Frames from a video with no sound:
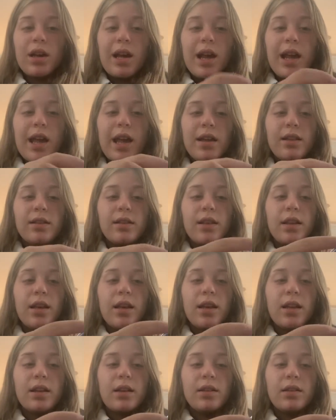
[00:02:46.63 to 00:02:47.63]
and
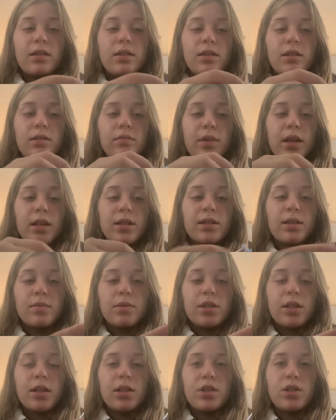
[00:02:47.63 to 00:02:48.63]
then make a slip
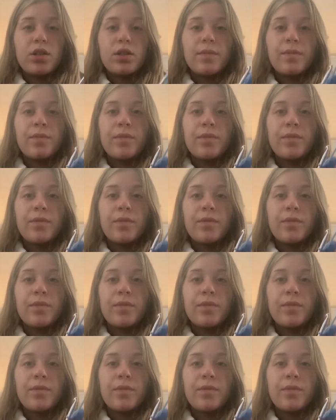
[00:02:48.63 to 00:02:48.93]
stitch,